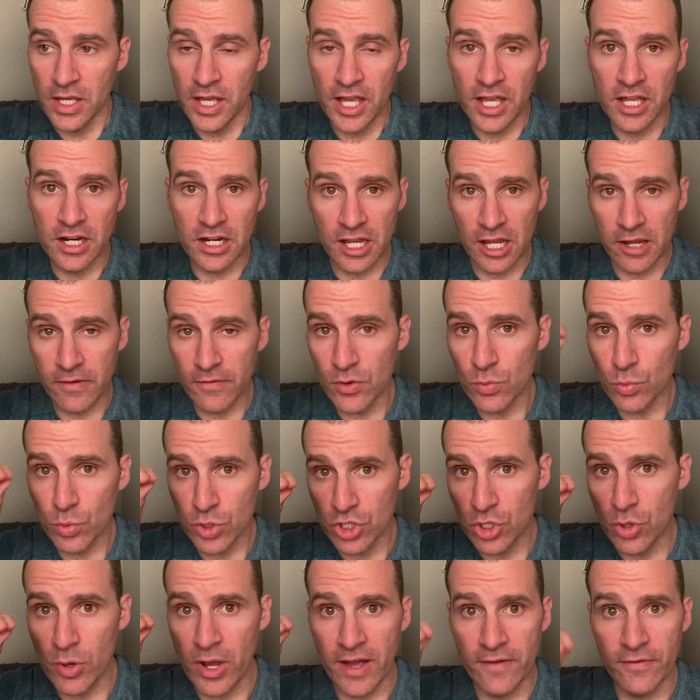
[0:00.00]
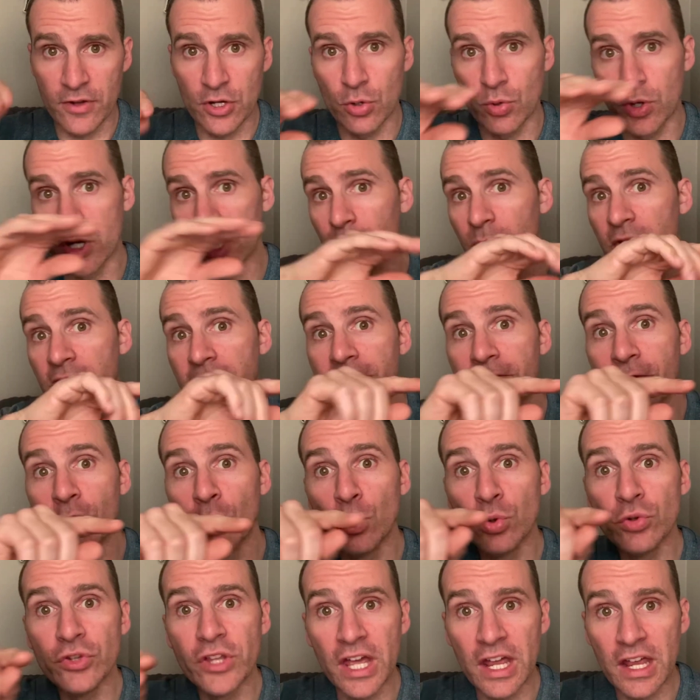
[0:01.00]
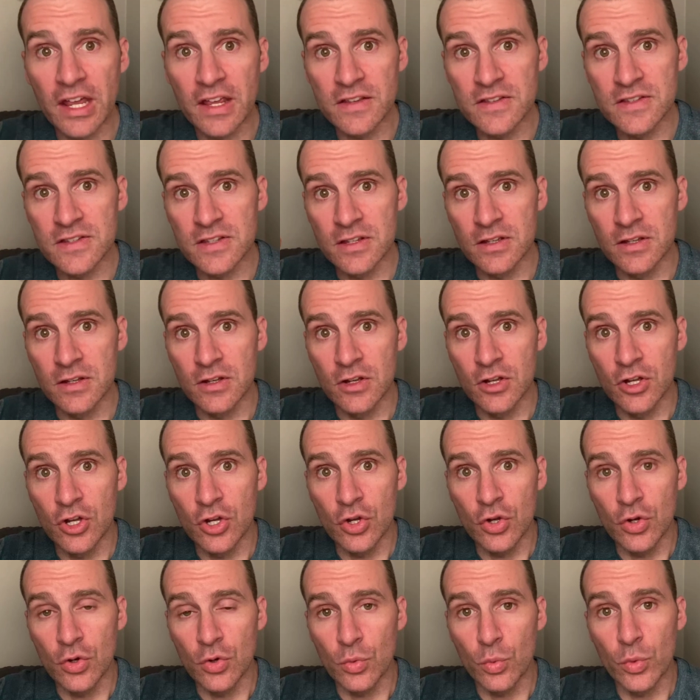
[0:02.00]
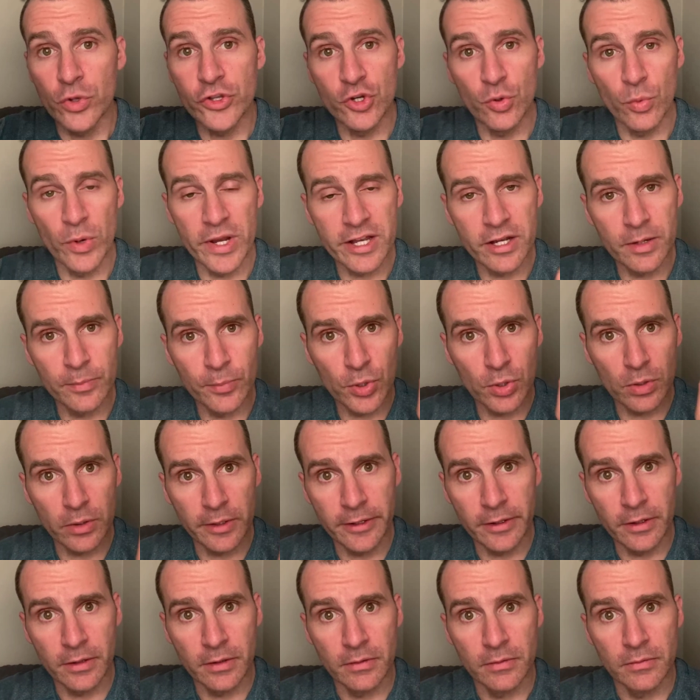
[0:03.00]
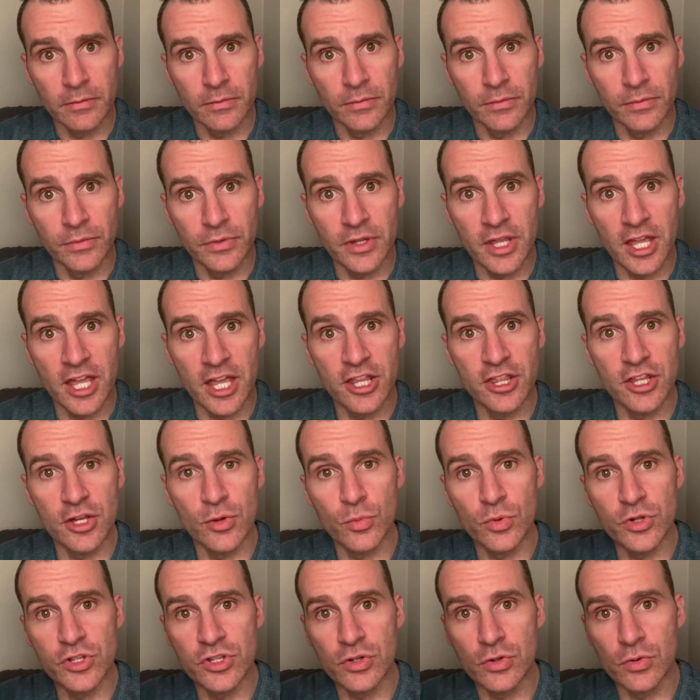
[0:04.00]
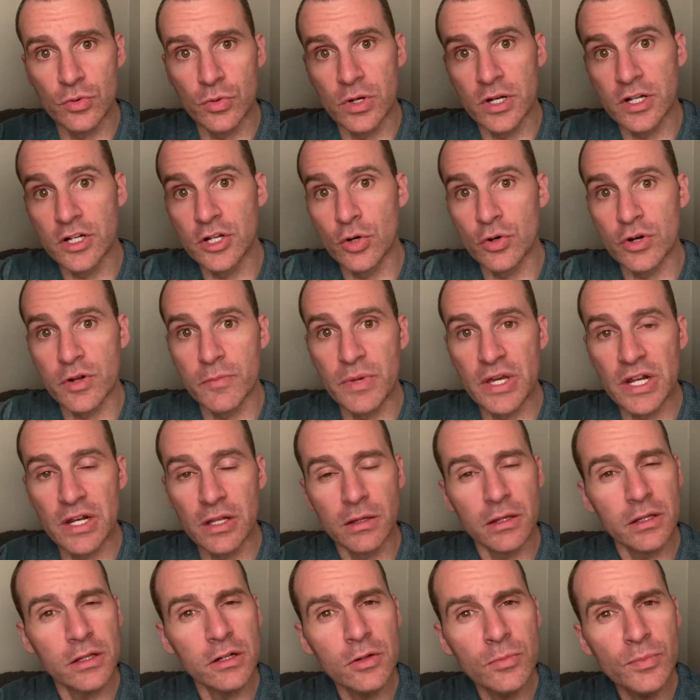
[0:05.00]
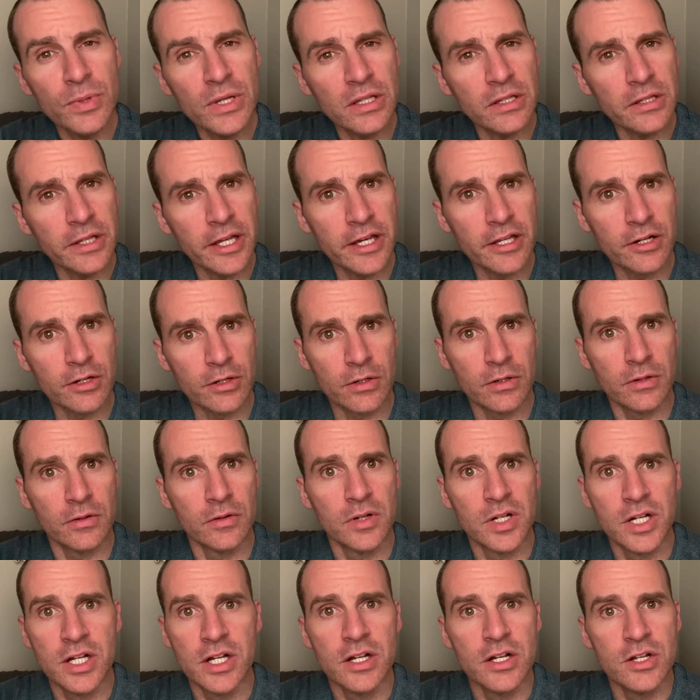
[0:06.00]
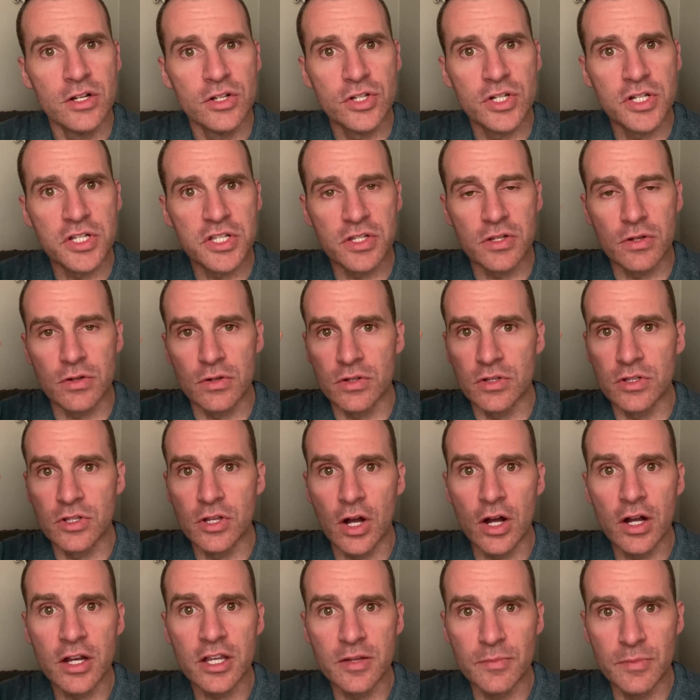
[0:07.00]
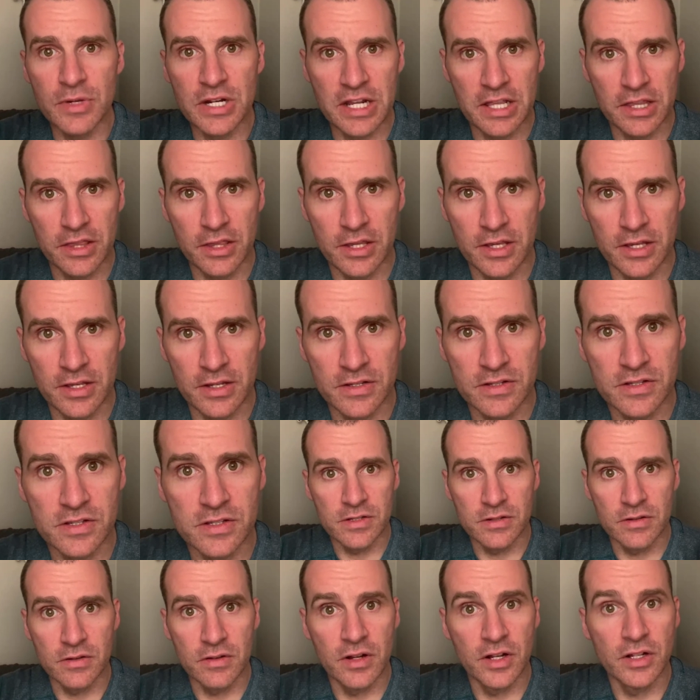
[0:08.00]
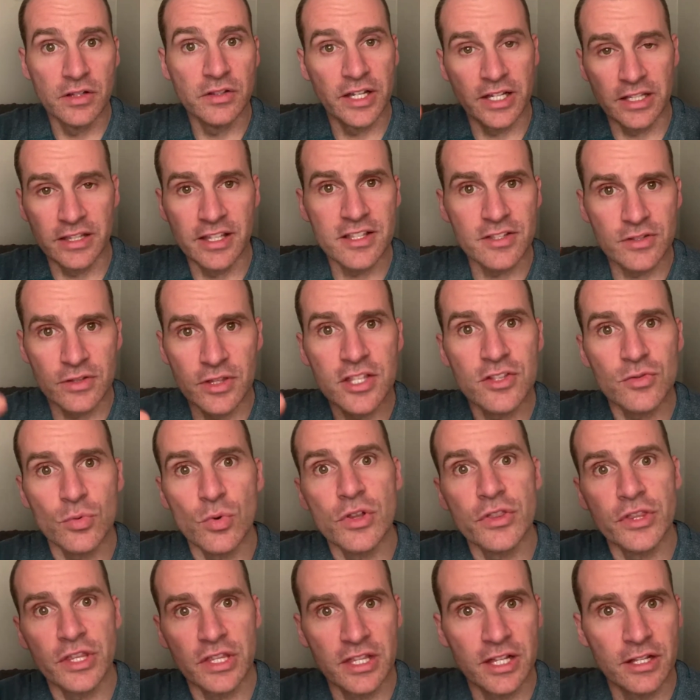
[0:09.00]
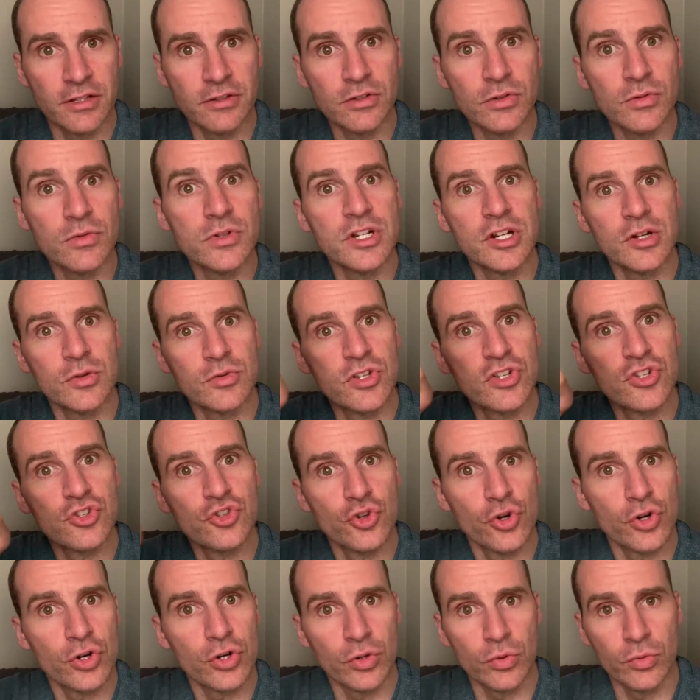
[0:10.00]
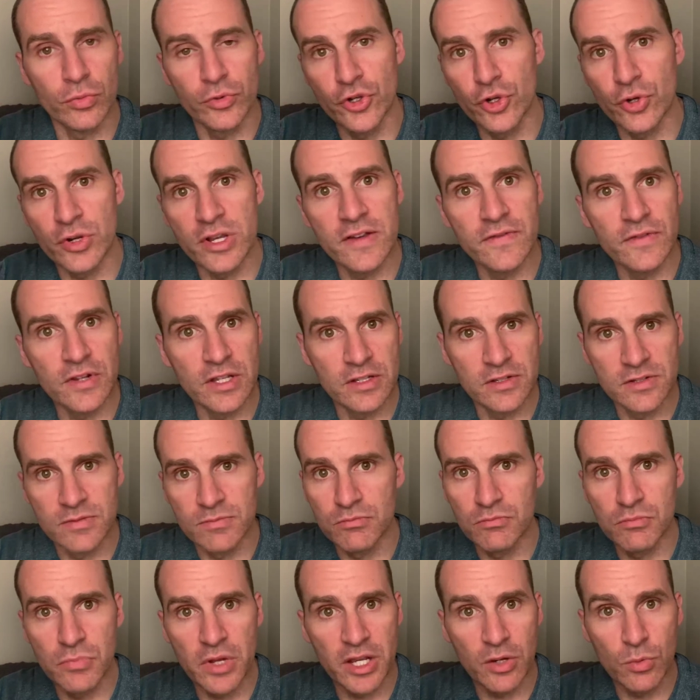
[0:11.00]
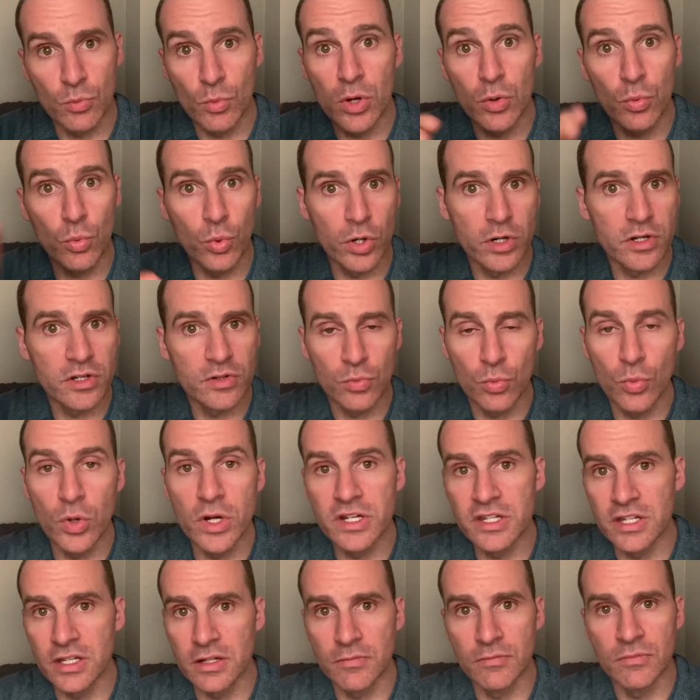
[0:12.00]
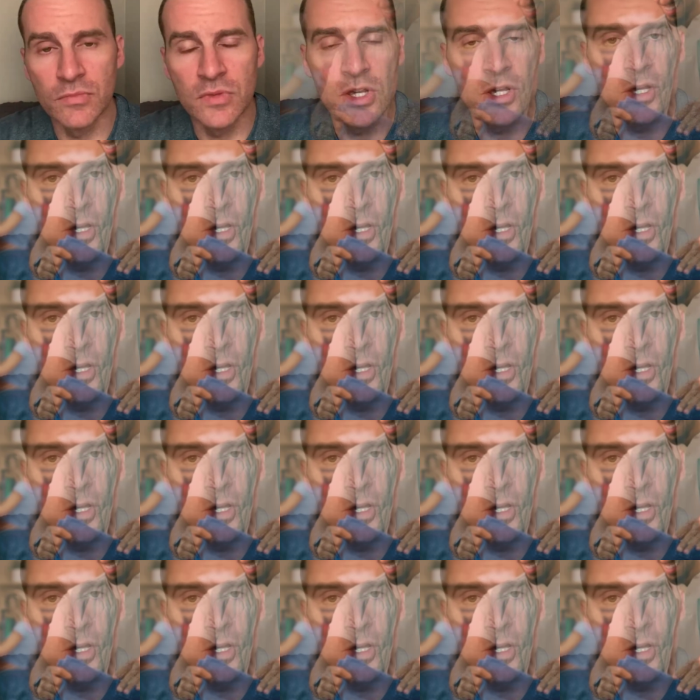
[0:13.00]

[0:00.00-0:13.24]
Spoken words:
And even when you have incredibly full days, when you wake up earlier, and then when you go to bed a little bit later, just documenting things. And like, that's one thing I'll do, just journal your evenings, like what worked, what didn't.